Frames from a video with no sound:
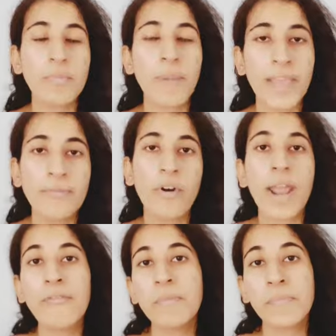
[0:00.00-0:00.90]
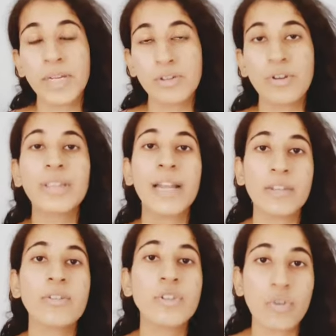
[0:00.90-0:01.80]
pay for every Patreon that
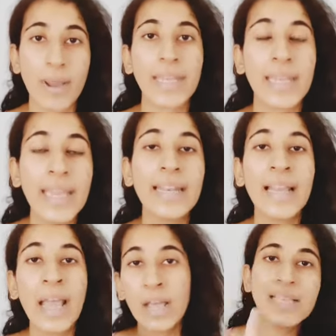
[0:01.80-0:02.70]
you're joining in.